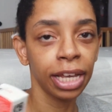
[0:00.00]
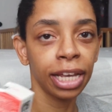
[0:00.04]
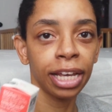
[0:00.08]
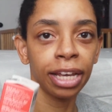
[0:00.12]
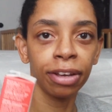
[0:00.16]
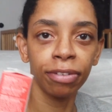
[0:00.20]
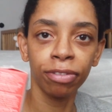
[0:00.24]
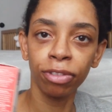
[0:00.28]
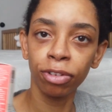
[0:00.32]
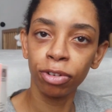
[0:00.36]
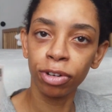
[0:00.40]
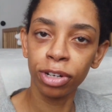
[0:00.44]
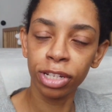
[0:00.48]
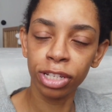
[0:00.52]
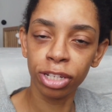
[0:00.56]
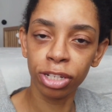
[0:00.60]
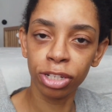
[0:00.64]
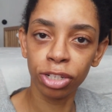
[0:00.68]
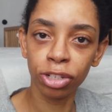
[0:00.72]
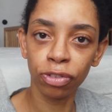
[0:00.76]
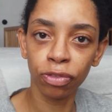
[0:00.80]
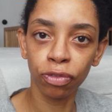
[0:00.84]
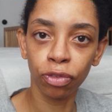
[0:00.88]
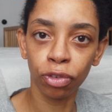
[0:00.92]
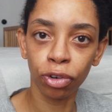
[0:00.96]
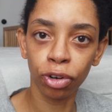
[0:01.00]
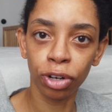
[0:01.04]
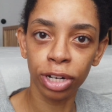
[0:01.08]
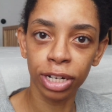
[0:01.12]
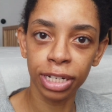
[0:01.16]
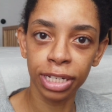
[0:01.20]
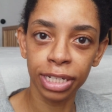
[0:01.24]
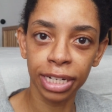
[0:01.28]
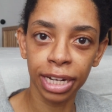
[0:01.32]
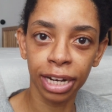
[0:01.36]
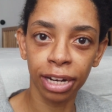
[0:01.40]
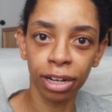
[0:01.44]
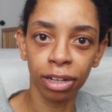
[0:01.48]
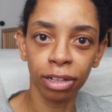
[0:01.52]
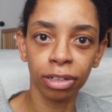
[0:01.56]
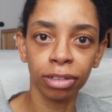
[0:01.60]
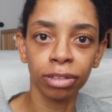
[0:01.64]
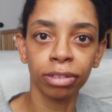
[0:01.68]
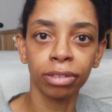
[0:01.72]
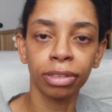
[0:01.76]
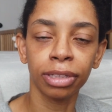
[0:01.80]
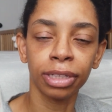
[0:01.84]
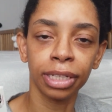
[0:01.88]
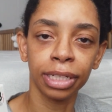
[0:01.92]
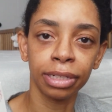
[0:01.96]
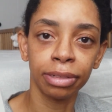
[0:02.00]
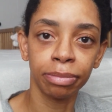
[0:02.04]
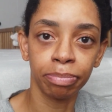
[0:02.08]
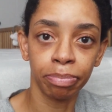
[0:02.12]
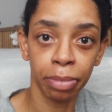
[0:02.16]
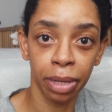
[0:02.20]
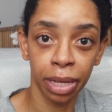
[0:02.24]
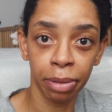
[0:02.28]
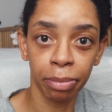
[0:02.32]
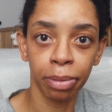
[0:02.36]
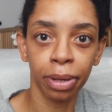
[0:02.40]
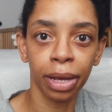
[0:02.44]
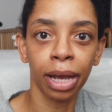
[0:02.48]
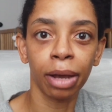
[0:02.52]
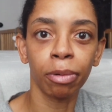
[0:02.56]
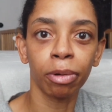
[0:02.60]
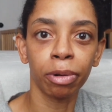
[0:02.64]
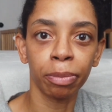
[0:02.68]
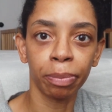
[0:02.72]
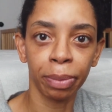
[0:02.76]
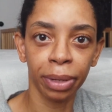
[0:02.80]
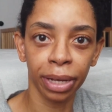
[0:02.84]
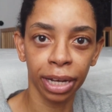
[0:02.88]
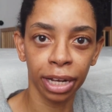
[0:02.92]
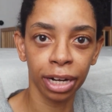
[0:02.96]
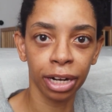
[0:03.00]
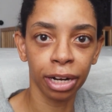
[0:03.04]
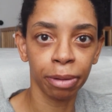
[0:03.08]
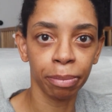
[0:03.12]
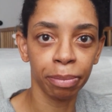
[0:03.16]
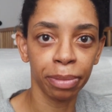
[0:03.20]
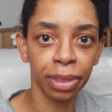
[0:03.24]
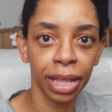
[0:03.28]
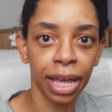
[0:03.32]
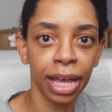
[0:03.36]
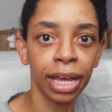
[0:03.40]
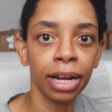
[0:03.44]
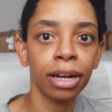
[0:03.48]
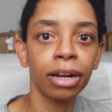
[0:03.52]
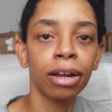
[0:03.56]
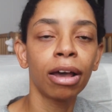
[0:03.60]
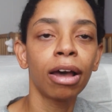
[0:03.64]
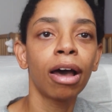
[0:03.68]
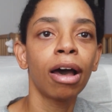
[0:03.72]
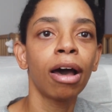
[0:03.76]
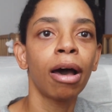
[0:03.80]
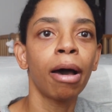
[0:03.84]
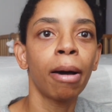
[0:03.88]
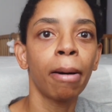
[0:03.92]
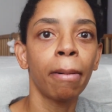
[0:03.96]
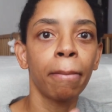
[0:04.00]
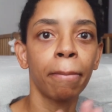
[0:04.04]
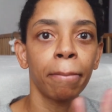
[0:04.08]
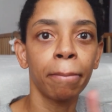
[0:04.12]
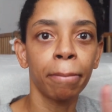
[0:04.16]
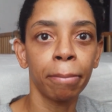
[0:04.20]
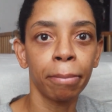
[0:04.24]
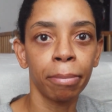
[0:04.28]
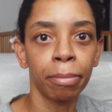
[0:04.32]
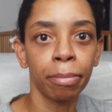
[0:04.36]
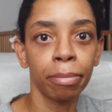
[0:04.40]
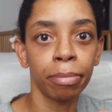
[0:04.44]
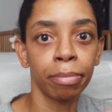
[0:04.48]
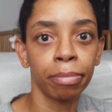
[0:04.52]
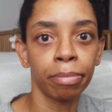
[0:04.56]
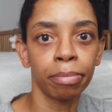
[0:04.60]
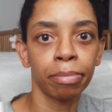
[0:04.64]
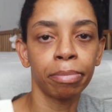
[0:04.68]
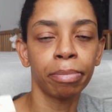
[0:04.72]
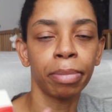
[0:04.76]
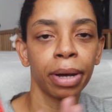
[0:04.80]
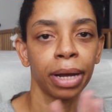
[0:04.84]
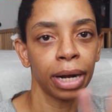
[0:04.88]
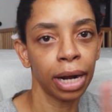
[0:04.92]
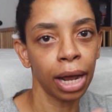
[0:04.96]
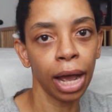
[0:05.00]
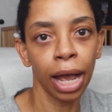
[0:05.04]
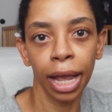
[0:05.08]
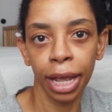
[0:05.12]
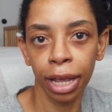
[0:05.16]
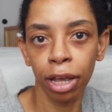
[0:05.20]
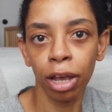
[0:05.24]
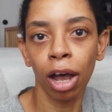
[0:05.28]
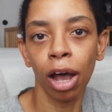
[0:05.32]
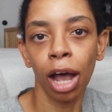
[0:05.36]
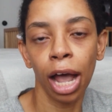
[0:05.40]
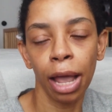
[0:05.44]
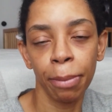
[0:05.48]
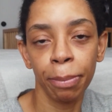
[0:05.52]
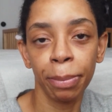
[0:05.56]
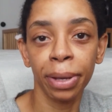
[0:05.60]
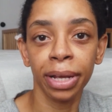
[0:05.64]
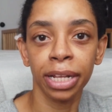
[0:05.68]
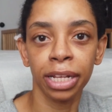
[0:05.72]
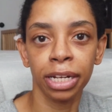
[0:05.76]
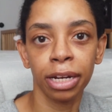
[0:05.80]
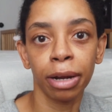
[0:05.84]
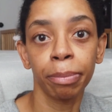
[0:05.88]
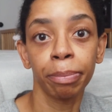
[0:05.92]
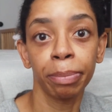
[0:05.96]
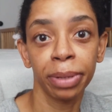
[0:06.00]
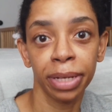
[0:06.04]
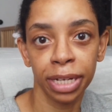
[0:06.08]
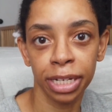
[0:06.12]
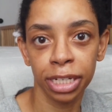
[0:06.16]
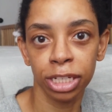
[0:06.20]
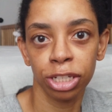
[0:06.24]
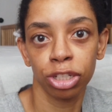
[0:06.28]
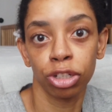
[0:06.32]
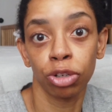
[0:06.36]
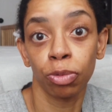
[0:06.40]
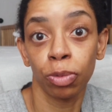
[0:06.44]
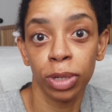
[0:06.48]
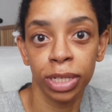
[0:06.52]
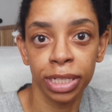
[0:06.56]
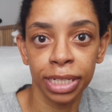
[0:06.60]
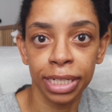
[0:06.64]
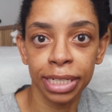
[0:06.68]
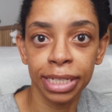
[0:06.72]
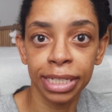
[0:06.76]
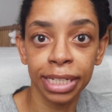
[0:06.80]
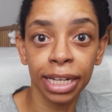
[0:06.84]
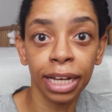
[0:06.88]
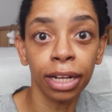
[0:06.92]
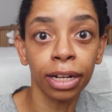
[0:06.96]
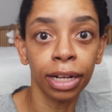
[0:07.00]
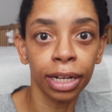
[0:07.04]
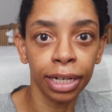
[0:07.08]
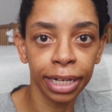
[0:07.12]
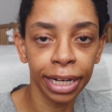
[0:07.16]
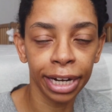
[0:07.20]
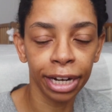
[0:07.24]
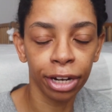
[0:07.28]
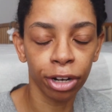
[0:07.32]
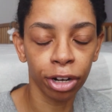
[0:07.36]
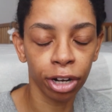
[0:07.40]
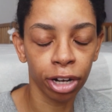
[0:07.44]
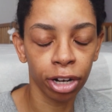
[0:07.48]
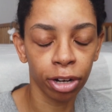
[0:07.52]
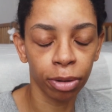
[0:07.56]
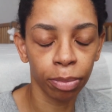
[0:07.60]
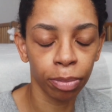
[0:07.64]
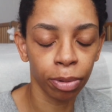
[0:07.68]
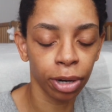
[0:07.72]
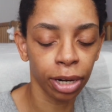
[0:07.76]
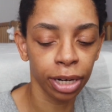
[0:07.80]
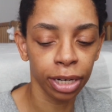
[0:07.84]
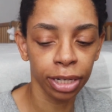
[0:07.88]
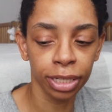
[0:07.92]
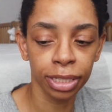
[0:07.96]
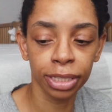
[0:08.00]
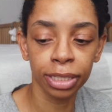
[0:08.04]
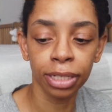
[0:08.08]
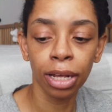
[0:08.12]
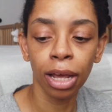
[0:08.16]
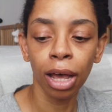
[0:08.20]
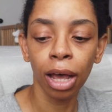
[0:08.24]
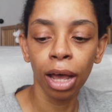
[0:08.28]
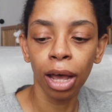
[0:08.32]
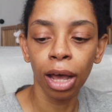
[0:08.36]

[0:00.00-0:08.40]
If there is a Sephora sale, then maybe I would pick it up then. But I picked it up because there was a sale on hair care products.